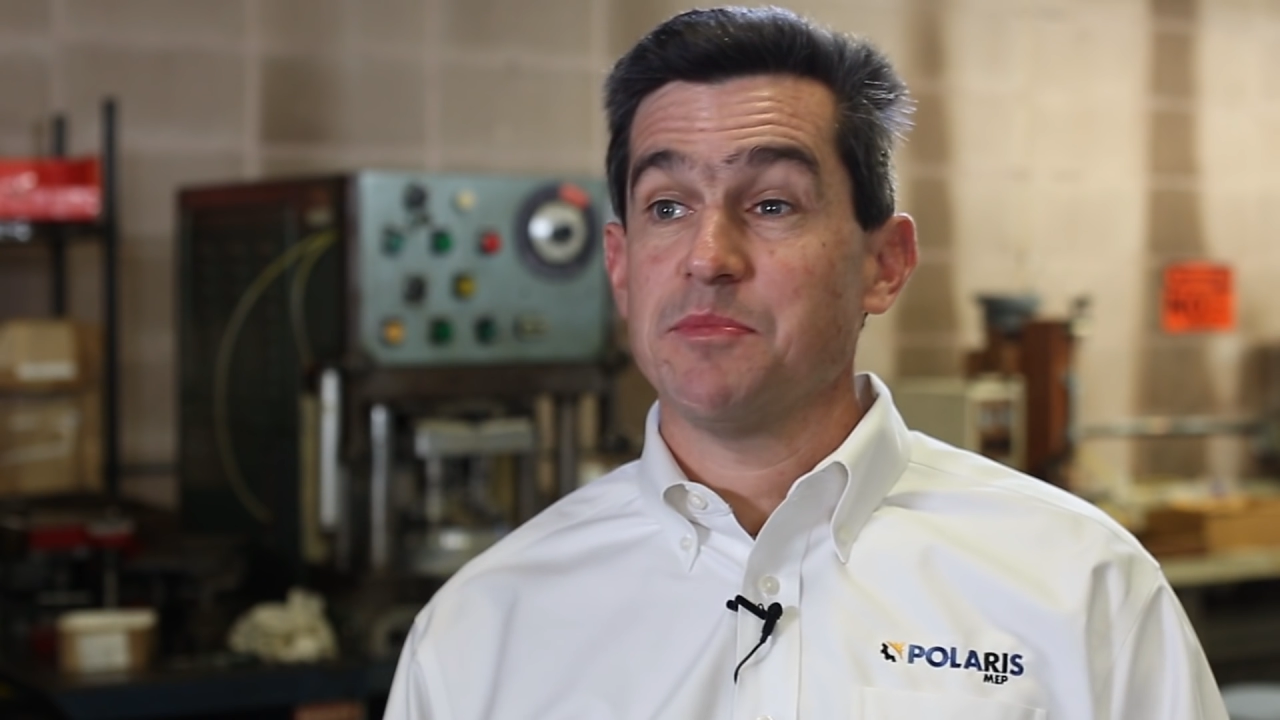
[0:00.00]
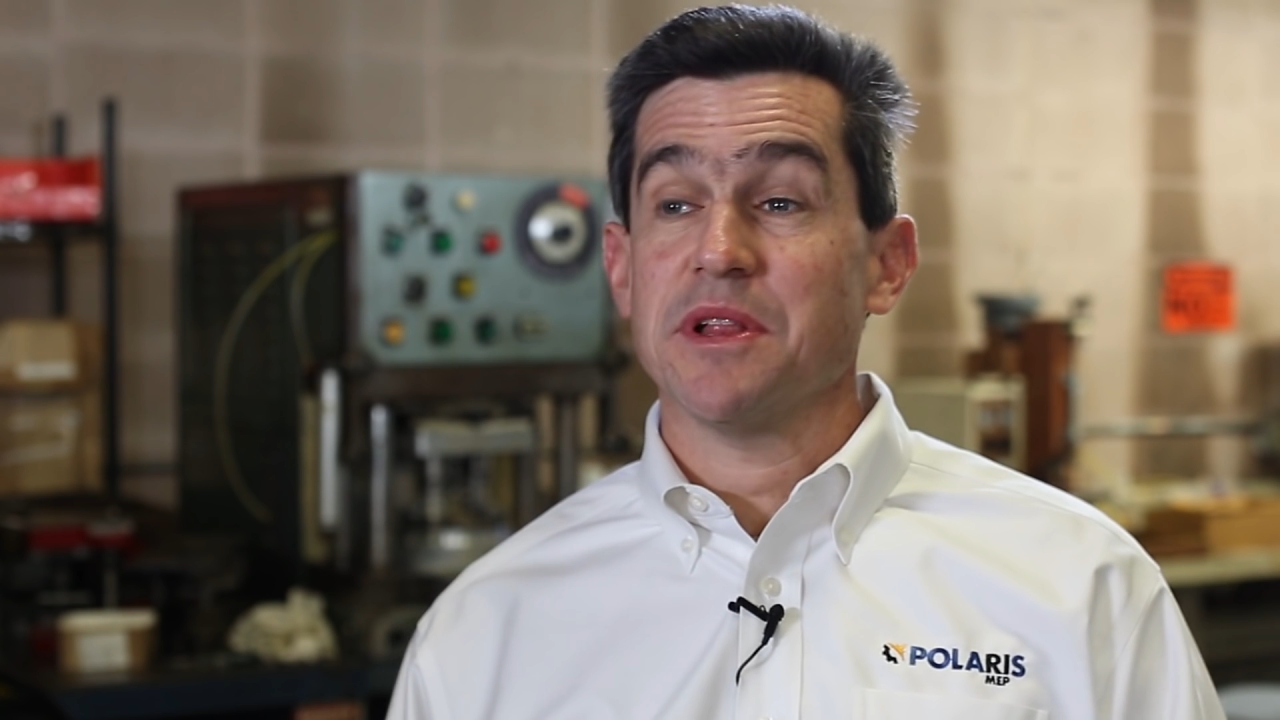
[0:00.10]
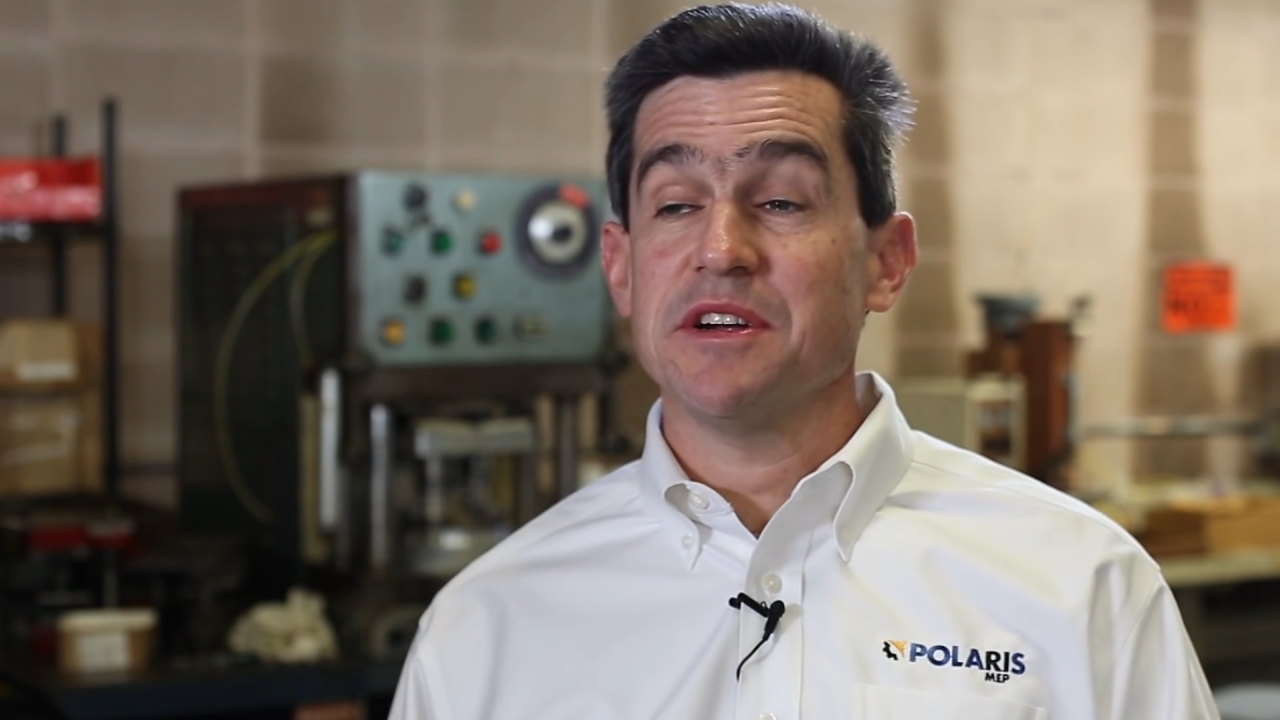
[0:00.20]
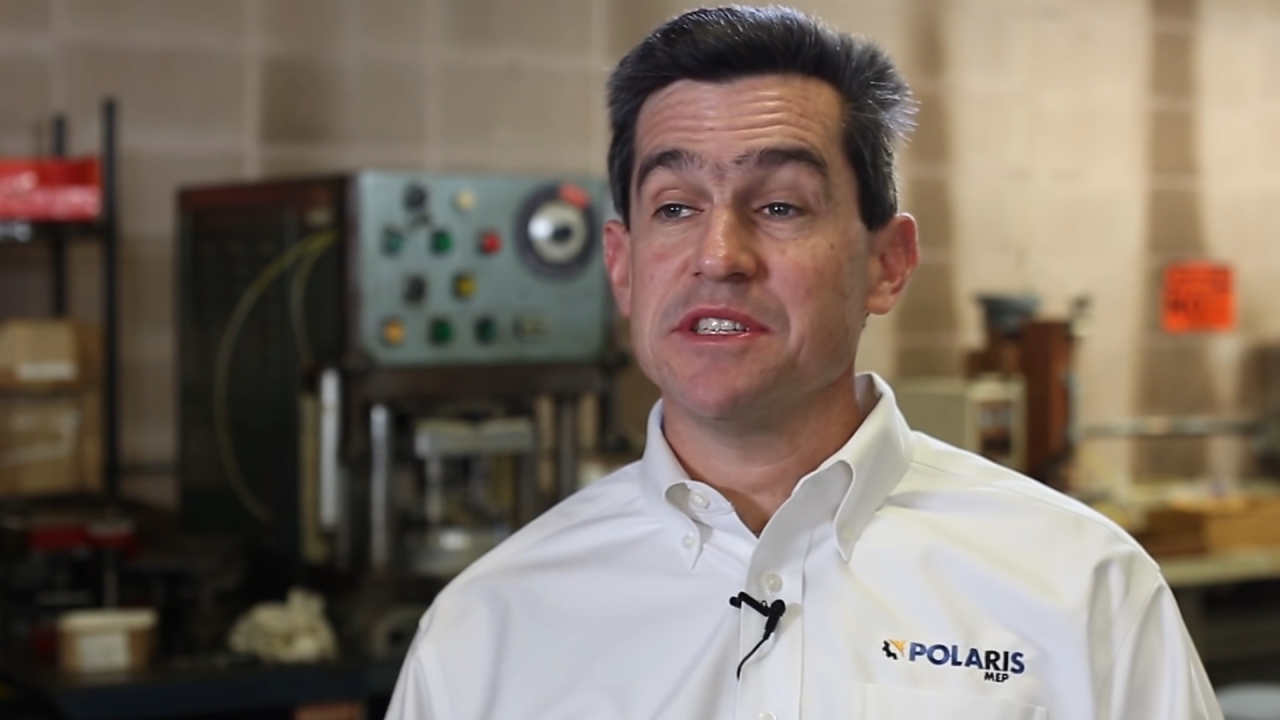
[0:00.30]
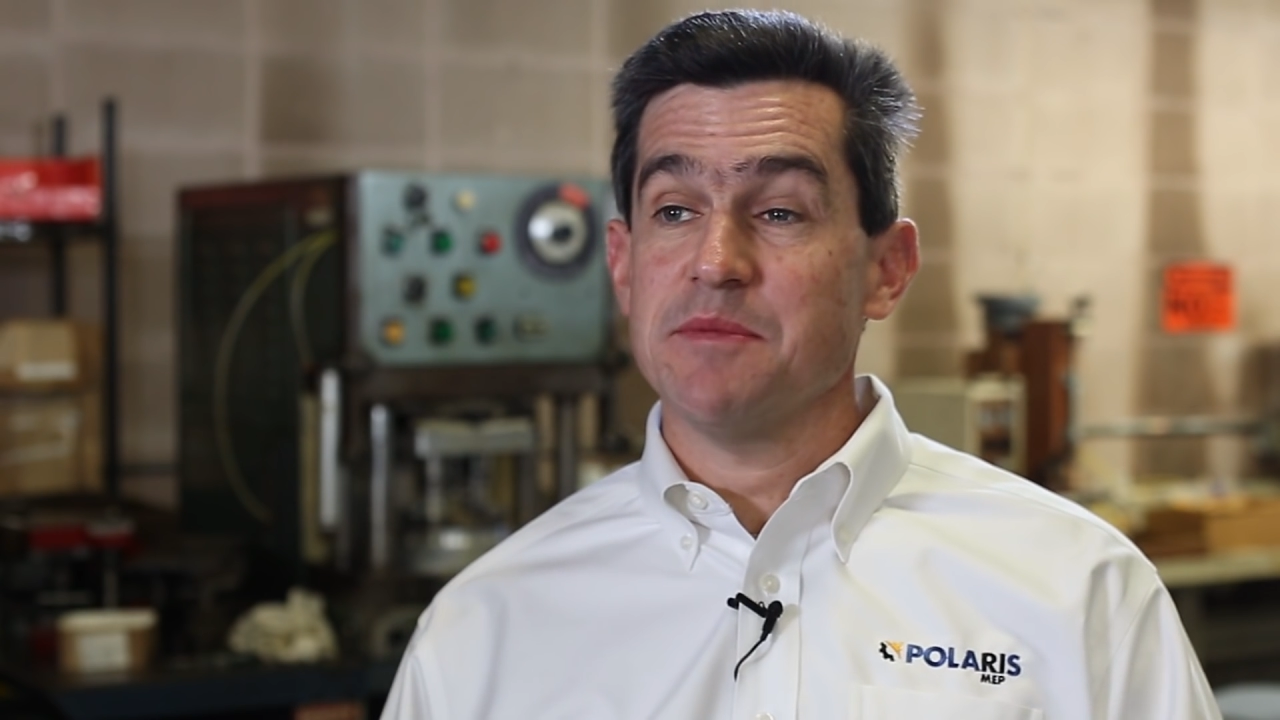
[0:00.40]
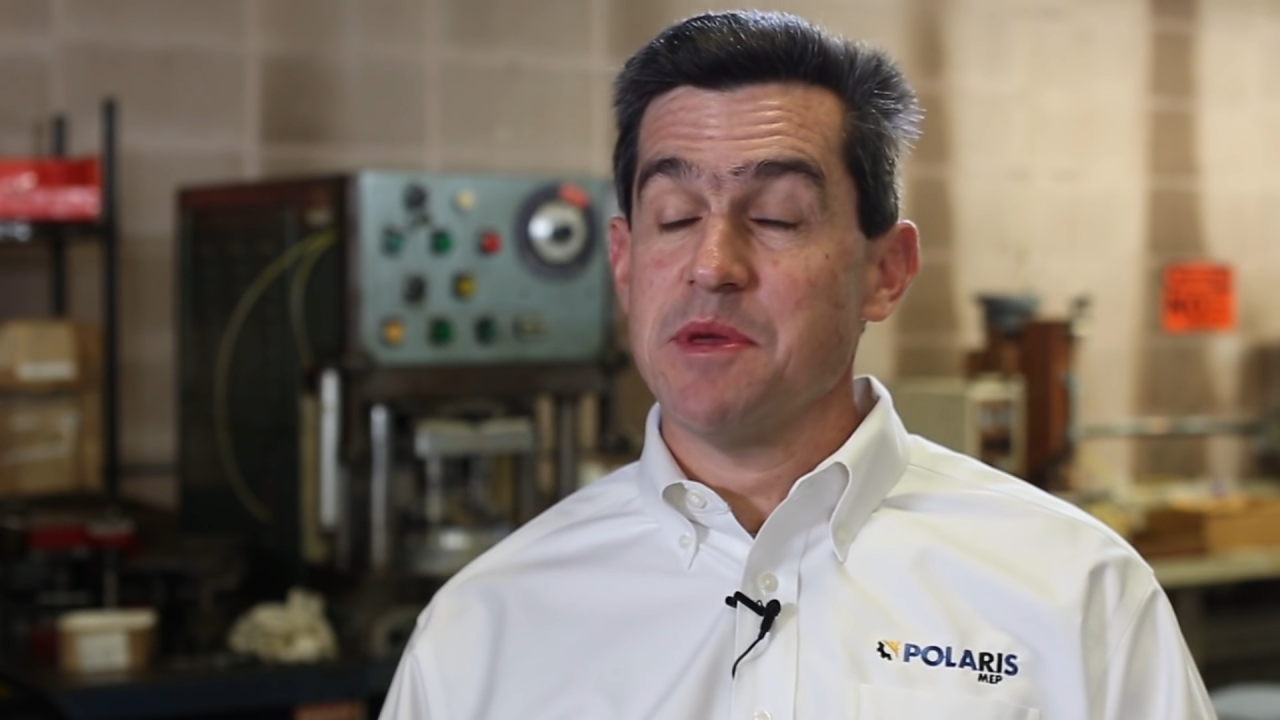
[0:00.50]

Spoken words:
Polaris